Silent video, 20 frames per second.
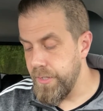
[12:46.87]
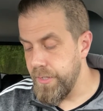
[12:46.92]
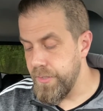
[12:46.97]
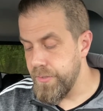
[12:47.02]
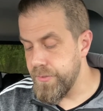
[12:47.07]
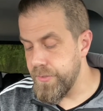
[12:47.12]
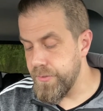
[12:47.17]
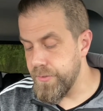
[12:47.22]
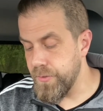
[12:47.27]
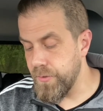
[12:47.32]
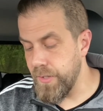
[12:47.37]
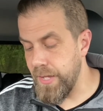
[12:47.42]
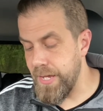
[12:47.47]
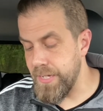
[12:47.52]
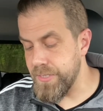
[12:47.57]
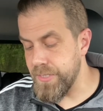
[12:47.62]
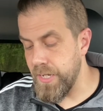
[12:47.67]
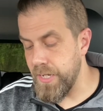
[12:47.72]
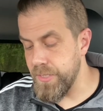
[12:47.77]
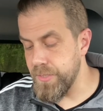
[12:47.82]
Since her
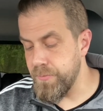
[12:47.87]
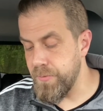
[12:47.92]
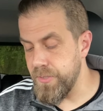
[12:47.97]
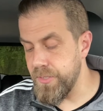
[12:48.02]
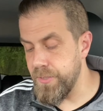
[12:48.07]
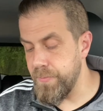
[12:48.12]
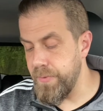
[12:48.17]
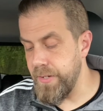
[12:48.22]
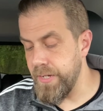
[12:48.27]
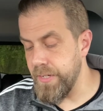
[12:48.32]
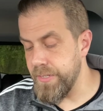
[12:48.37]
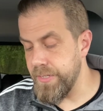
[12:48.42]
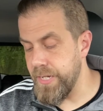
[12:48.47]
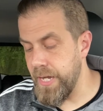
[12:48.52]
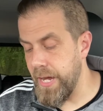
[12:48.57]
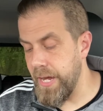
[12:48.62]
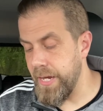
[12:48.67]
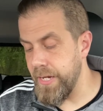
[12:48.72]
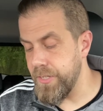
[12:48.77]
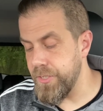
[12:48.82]
last husband-to-be had
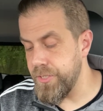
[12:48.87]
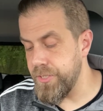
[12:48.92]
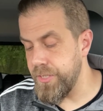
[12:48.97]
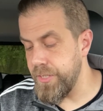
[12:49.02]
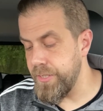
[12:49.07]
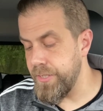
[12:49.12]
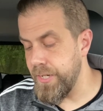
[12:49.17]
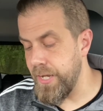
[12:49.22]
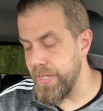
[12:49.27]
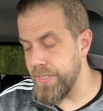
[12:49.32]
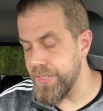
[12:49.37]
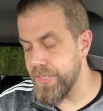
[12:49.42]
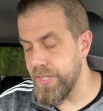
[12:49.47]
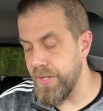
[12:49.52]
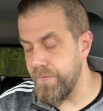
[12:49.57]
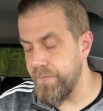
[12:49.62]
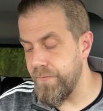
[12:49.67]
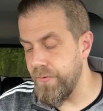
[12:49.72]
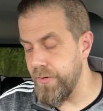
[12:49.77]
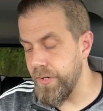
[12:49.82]
died, she had not
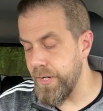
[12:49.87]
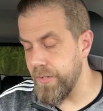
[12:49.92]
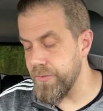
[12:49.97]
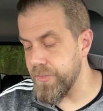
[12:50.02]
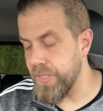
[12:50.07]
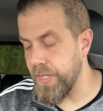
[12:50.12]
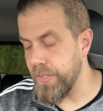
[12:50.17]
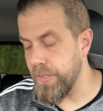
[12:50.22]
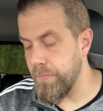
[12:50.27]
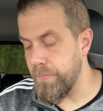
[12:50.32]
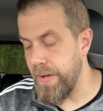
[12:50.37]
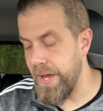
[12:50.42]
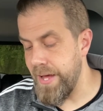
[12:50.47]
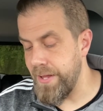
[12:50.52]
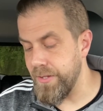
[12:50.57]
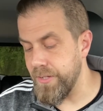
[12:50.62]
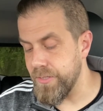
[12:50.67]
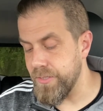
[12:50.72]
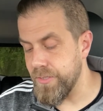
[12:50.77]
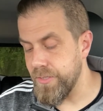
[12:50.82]
set foot outside the
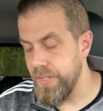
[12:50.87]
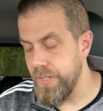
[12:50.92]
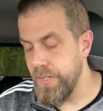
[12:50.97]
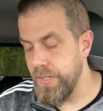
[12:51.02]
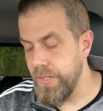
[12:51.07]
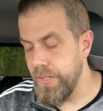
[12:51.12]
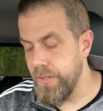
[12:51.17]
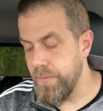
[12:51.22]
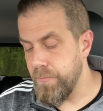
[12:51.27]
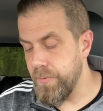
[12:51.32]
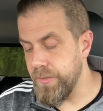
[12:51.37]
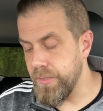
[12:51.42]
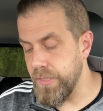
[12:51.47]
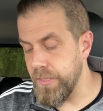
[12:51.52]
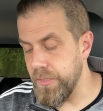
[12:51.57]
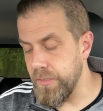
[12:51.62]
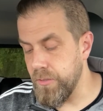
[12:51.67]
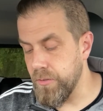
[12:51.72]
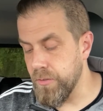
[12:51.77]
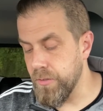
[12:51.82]
palace, but the
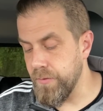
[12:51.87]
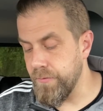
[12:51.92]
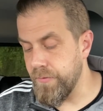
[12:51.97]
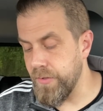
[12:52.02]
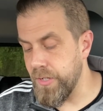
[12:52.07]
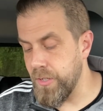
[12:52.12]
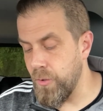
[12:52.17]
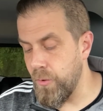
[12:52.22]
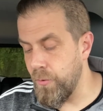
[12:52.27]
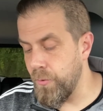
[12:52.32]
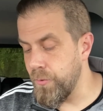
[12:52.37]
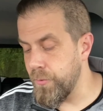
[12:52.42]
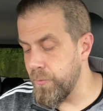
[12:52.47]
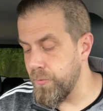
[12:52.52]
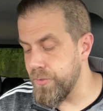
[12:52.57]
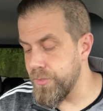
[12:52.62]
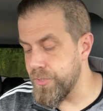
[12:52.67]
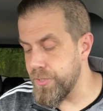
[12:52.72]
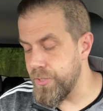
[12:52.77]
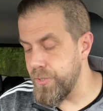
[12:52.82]
allure of the gold
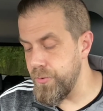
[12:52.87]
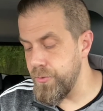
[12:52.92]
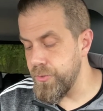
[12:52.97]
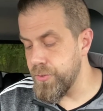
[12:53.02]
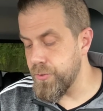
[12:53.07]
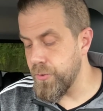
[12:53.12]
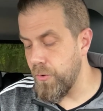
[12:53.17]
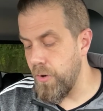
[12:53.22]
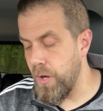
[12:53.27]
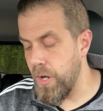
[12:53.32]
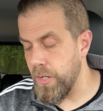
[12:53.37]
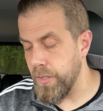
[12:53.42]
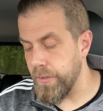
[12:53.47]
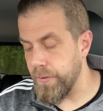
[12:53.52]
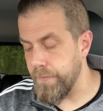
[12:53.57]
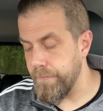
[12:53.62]
was too strong.